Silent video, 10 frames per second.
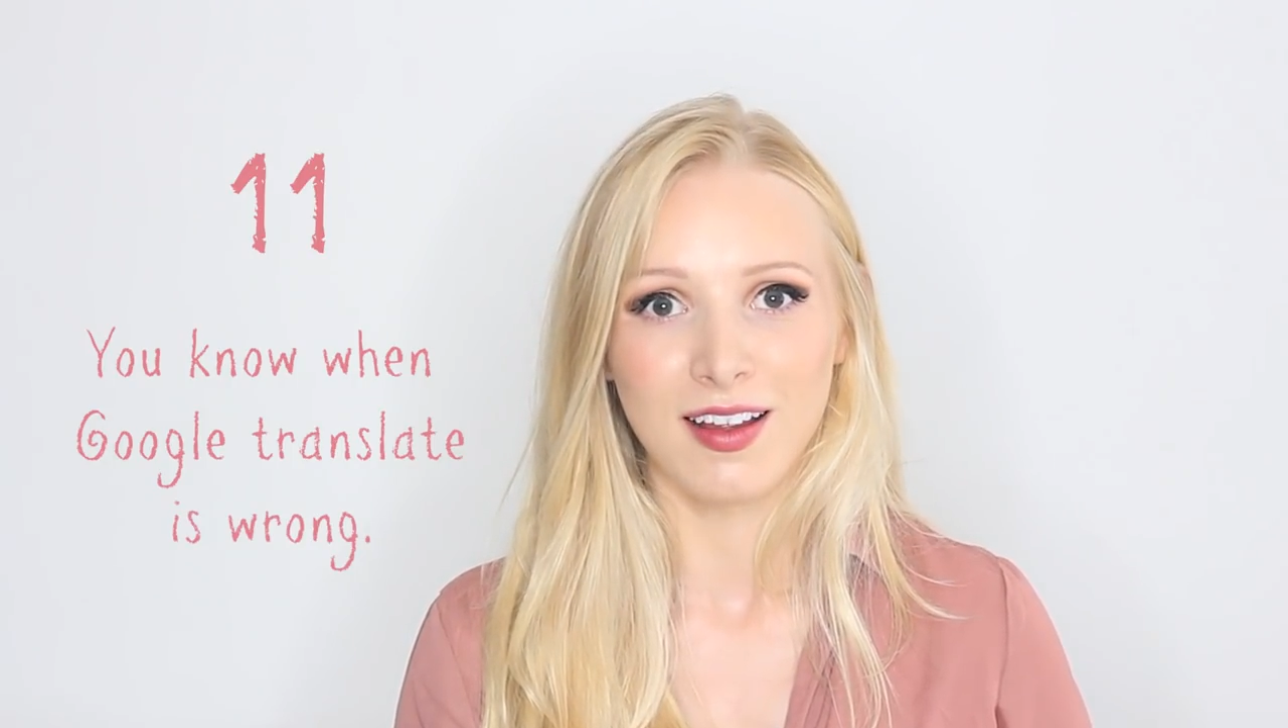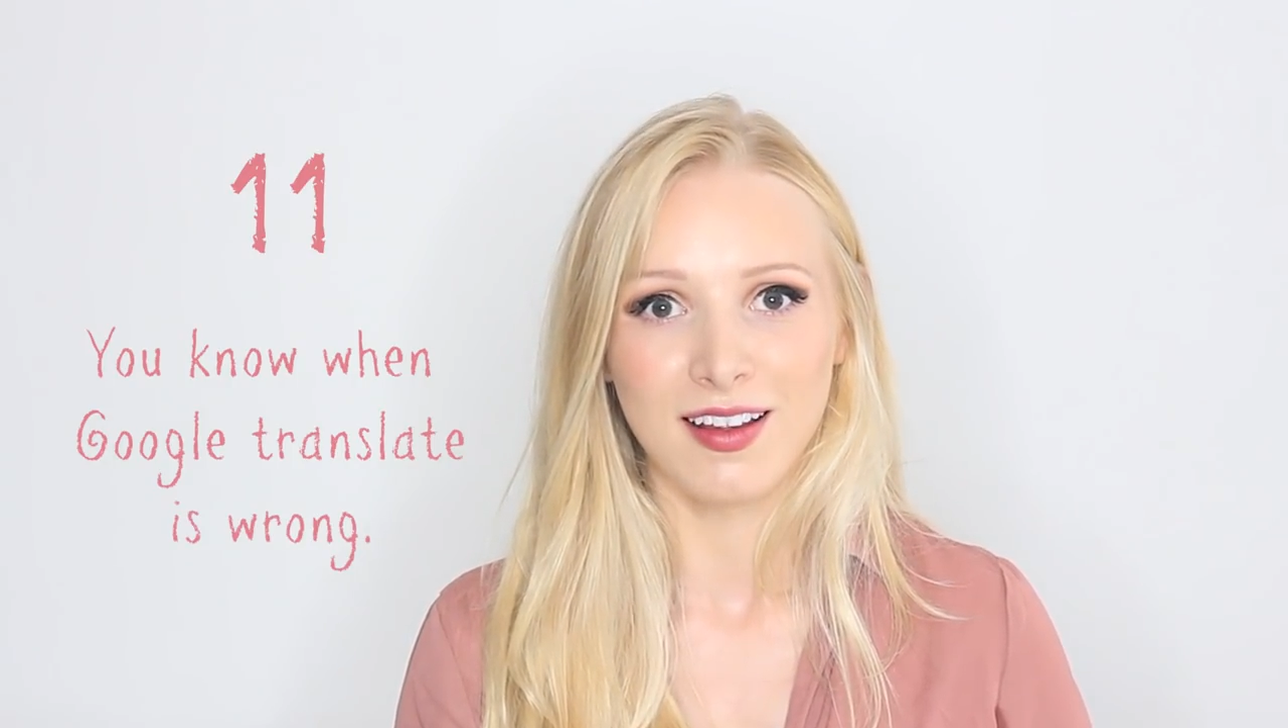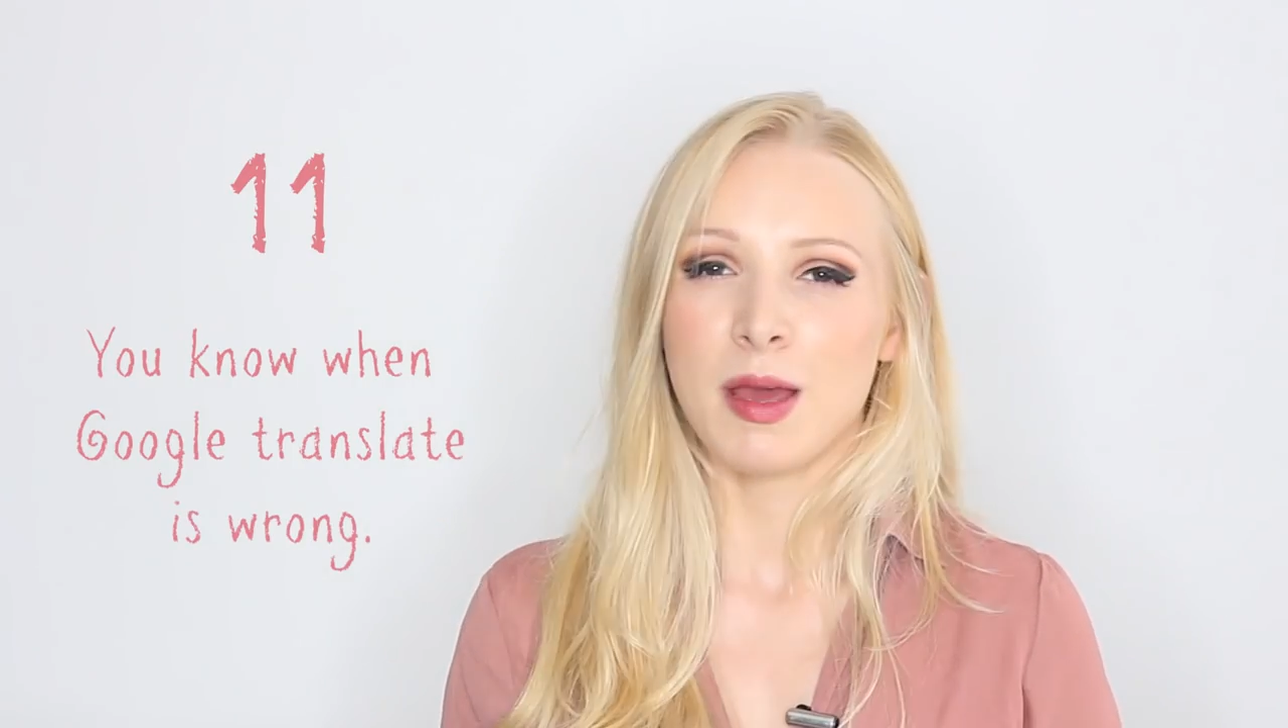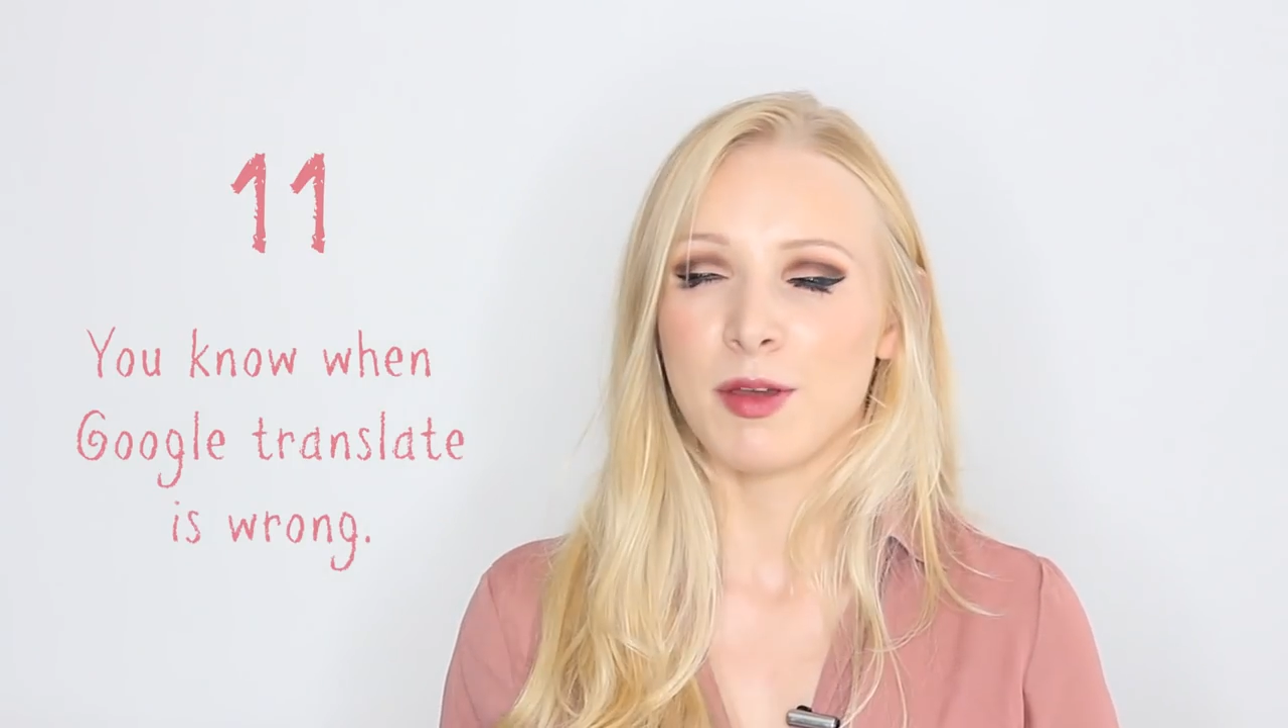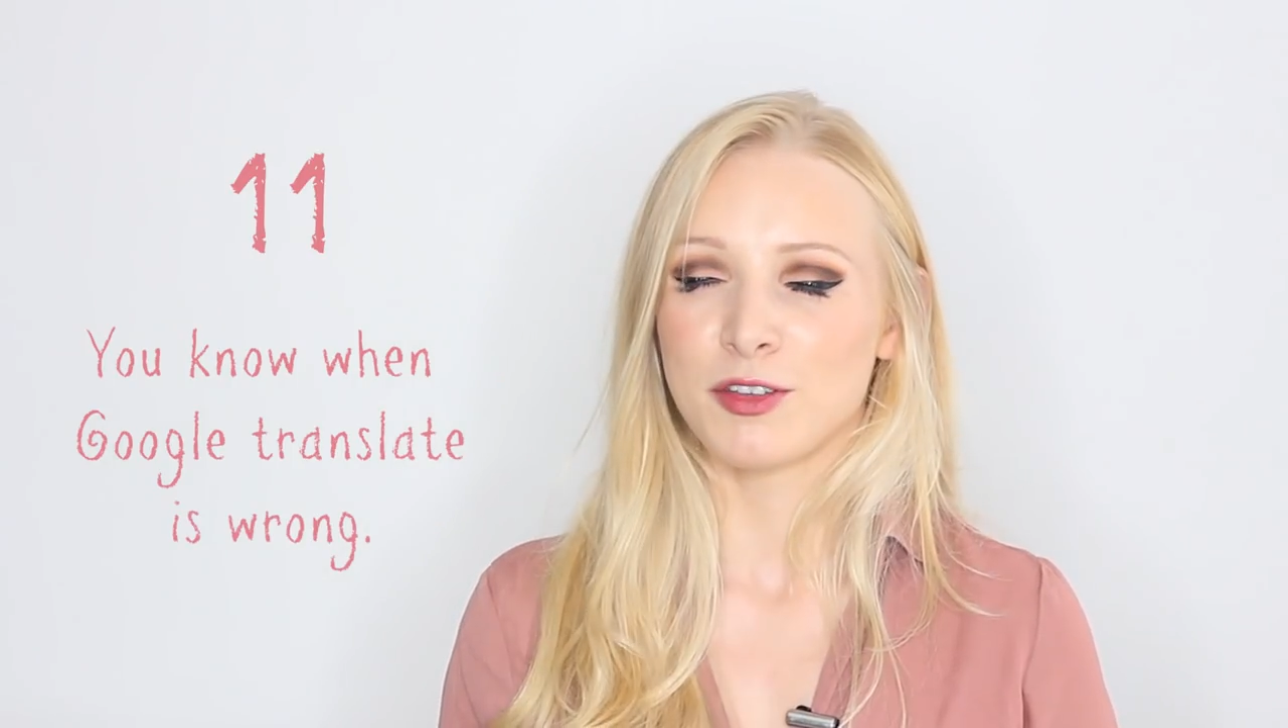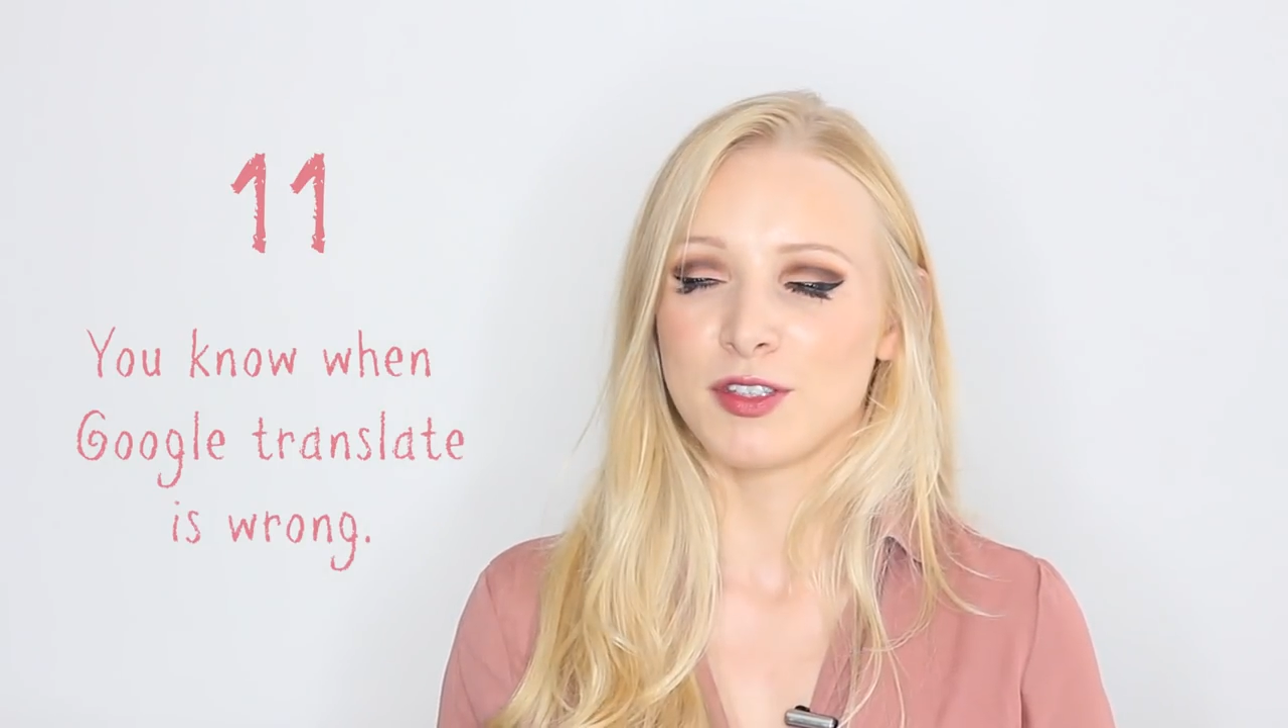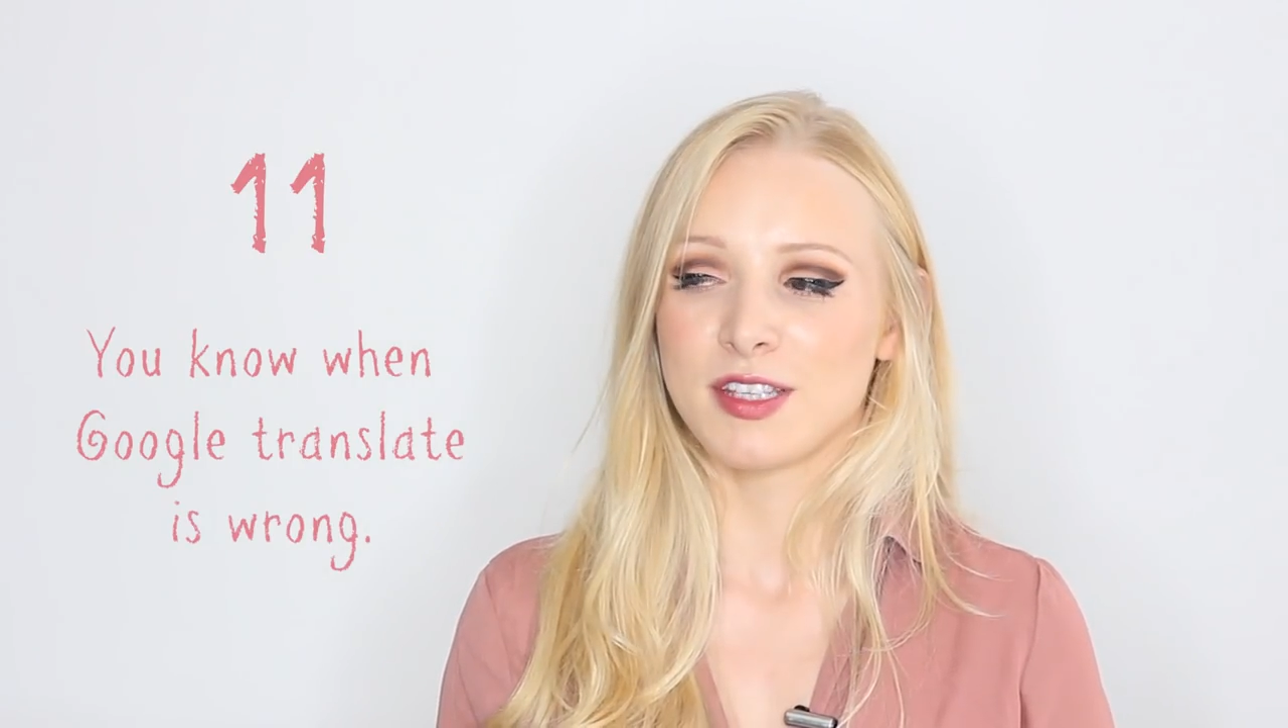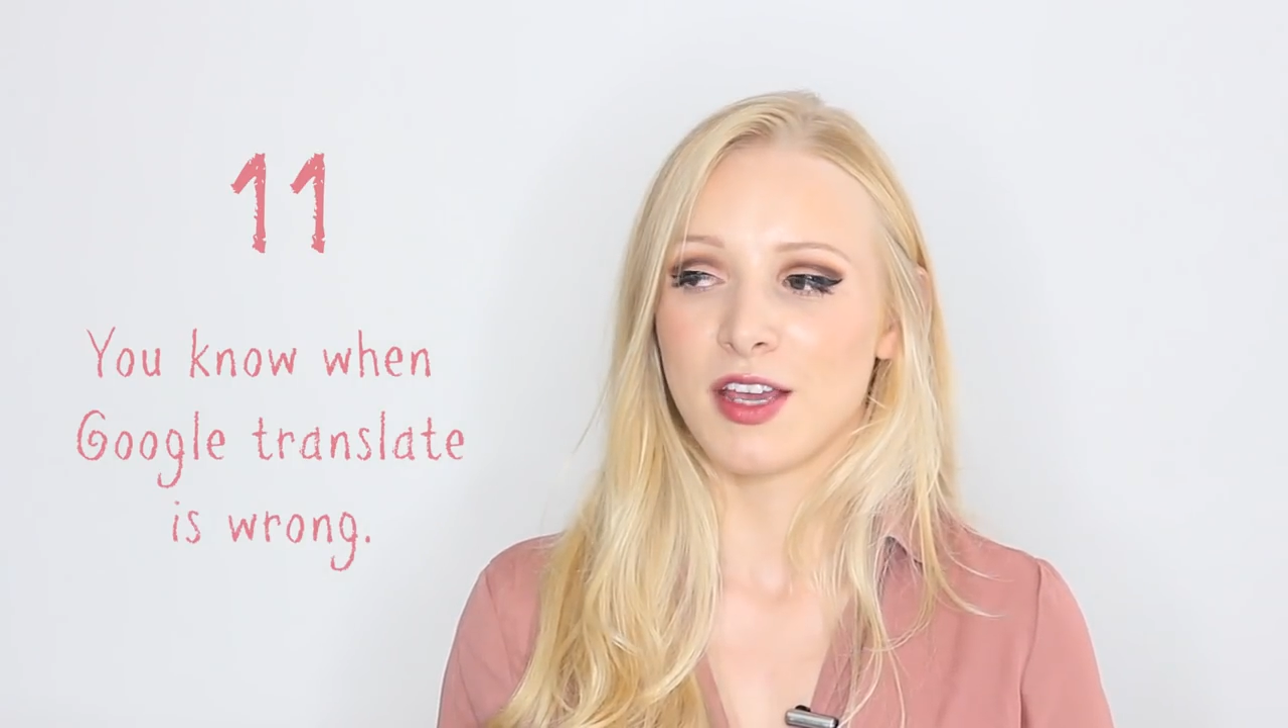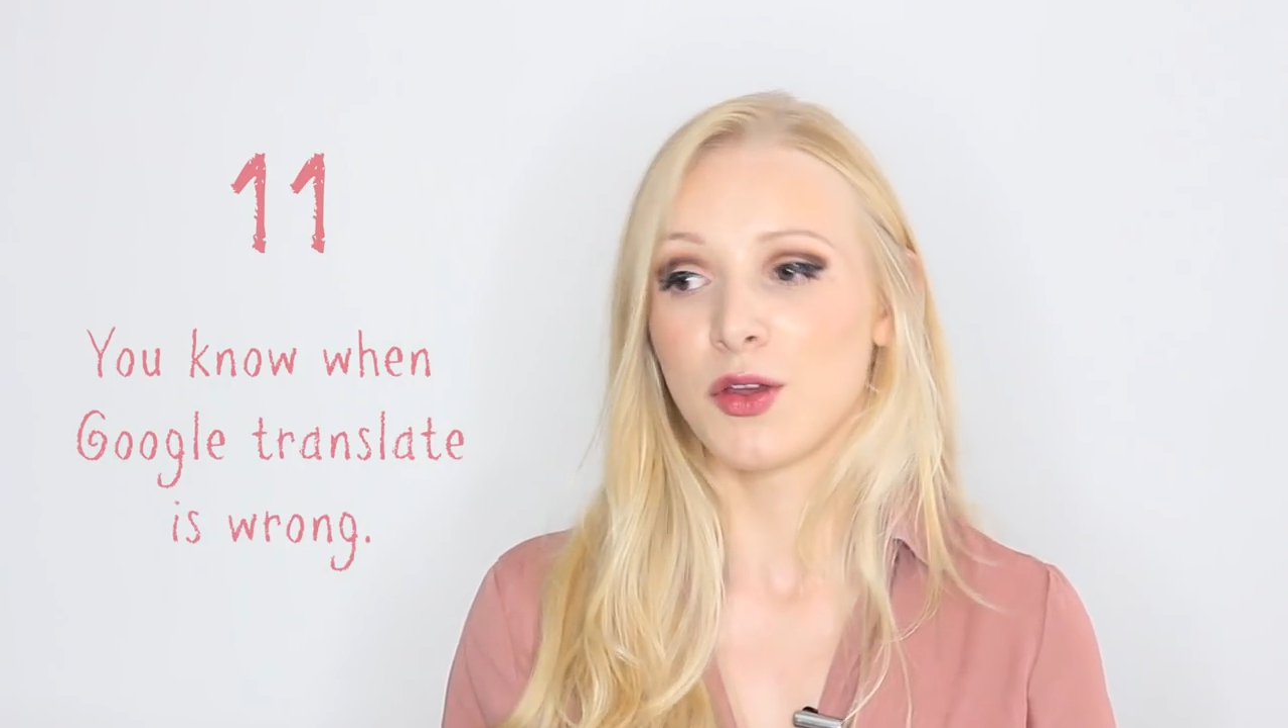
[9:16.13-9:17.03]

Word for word: Maybe I shouldn't say